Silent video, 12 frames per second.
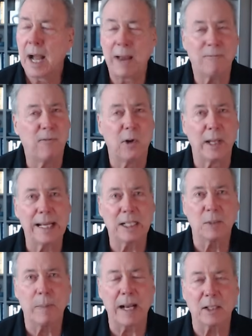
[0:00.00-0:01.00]
I fully
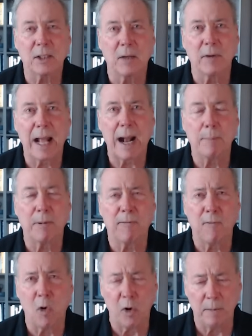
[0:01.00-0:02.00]
expect silver to
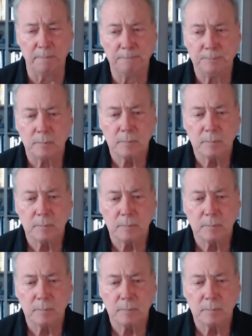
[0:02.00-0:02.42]
outperform.